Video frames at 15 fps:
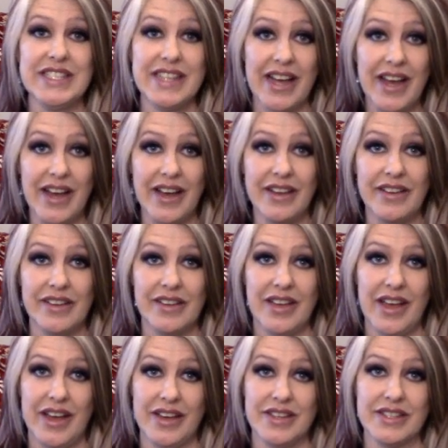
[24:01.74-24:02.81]
dad
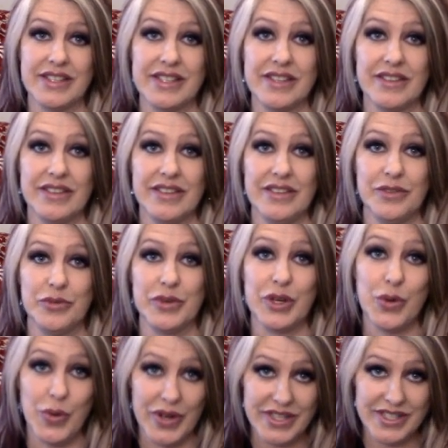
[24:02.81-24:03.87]
has
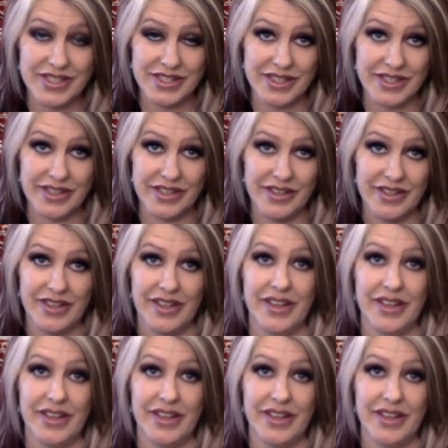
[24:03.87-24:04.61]
requested,